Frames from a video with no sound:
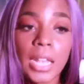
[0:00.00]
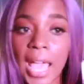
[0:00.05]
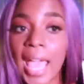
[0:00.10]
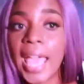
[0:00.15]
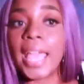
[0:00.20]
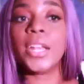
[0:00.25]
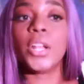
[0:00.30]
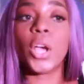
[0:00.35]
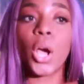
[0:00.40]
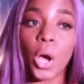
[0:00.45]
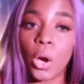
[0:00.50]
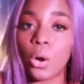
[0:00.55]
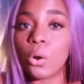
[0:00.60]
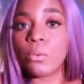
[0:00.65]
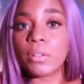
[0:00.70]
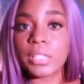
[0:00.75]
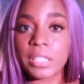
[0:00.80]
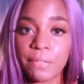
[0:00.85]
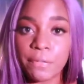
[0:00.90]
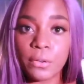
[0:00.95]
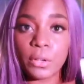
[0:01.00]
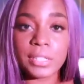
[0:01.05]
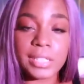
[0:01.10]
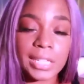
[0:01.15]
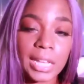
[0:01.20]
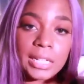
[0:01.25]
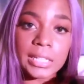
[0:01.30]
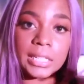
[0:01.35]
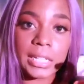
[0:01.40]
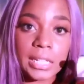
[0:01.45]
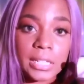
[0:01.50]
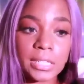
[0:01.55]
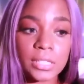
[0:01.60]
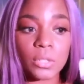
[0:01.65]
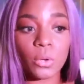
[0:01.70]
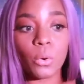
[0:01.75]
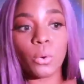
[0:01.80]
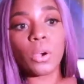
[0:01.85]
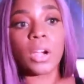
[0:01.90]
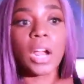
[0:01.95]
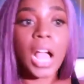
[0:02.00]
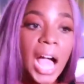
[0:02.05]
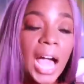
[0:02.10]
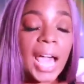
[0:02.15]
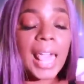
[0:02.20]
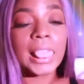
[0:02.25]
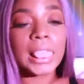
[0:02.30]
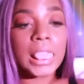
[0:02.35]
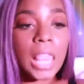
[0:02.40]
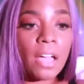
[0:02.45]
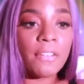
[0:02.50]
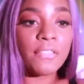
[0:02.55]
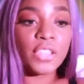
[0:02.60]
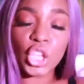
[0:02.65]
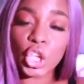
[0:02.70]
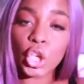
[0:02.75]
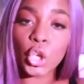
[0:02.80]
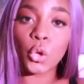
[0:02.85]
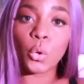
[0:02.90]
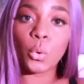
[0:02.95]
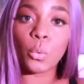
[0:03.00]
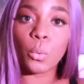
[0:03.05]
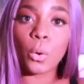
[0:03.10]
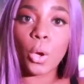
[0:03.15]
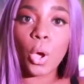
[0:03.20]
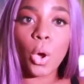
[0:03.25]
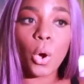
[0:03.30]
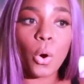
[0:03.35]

N-O is a full sentence, or I love you,